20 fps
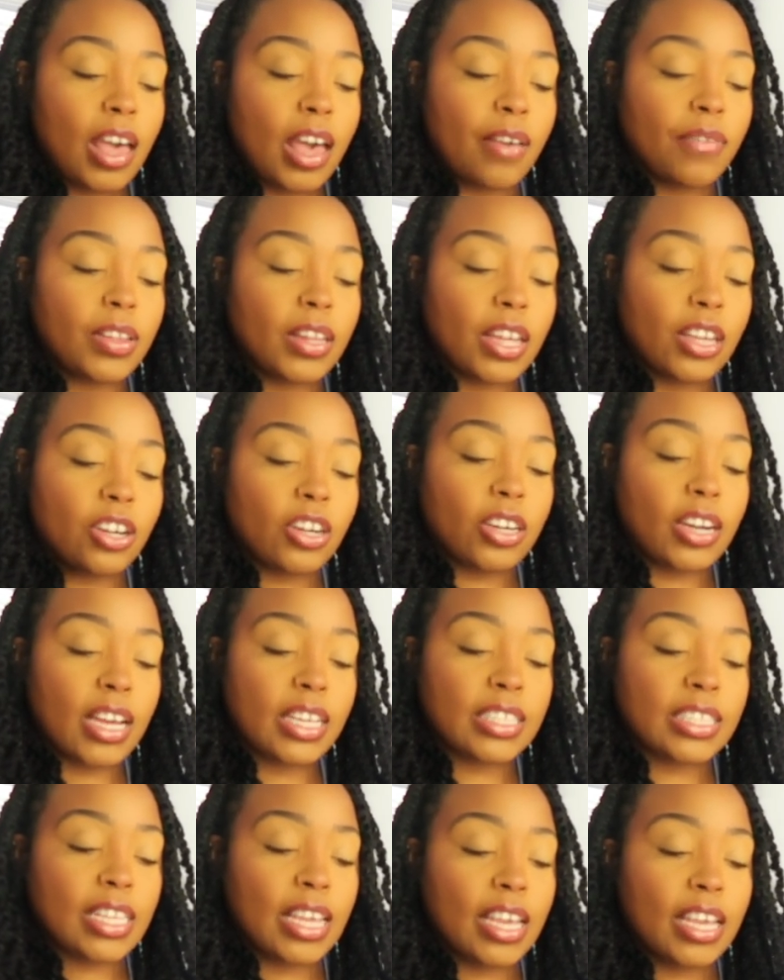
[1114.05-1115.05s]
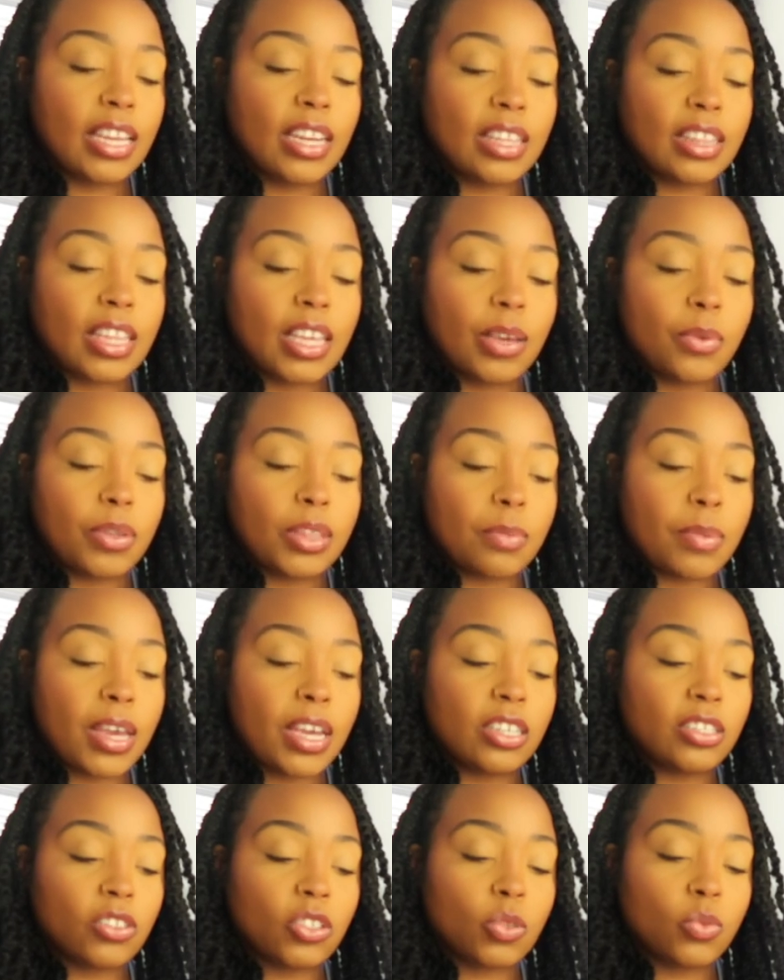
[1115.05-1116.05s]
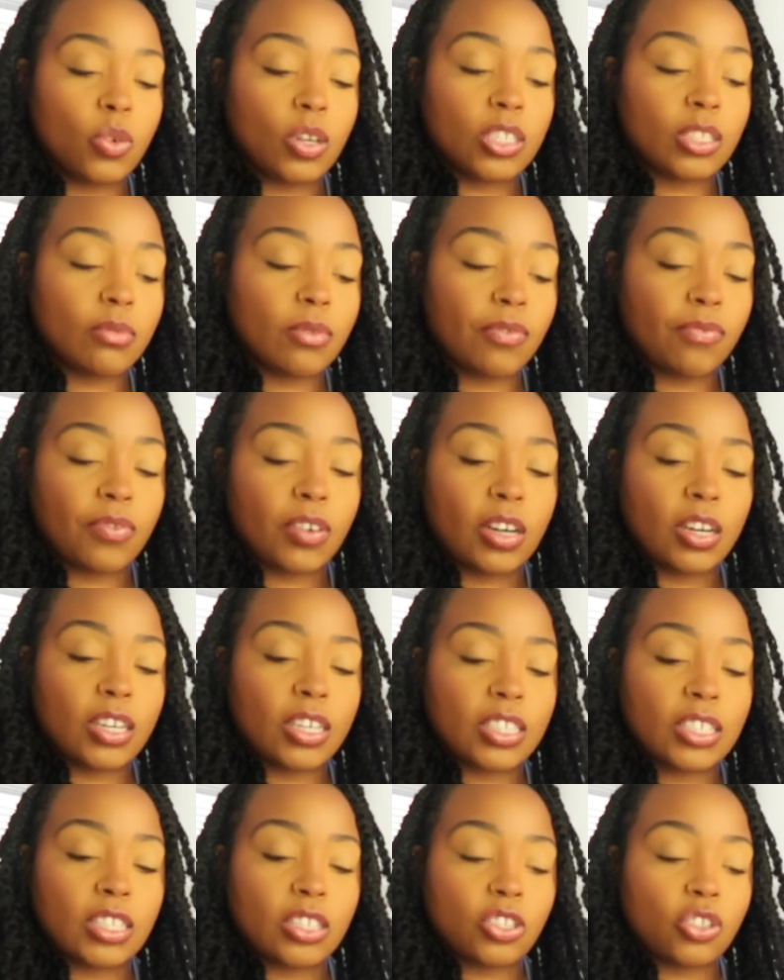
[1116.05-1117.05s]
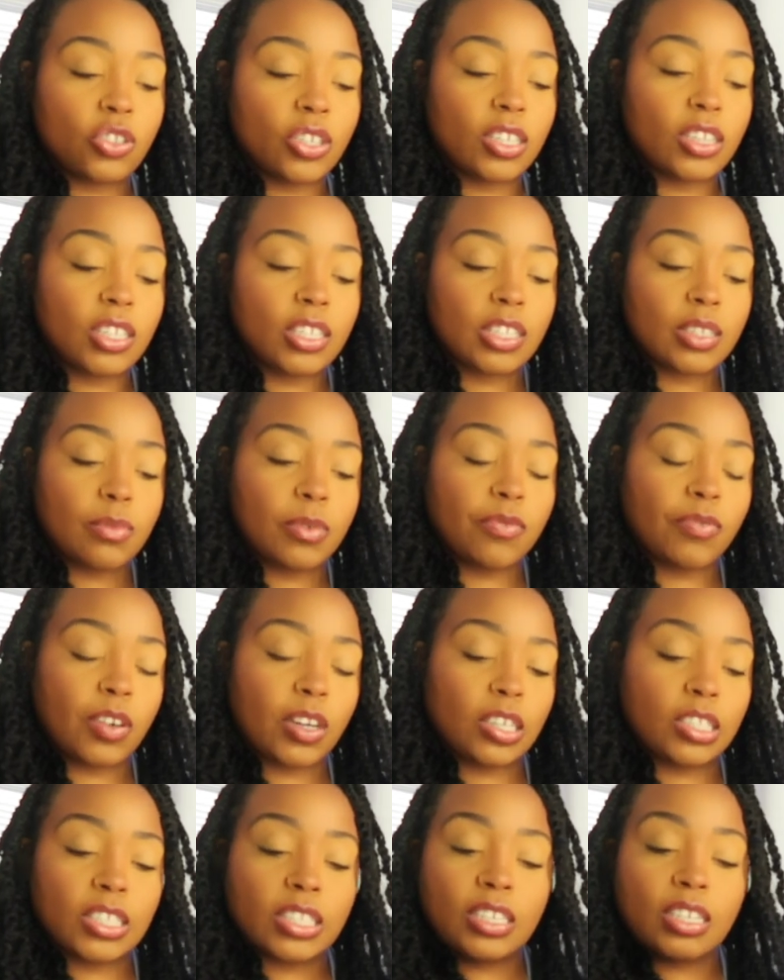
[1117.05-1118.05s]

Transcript: I feel like you're not saying anything with the page of swords in reverse. The strength is in reverse.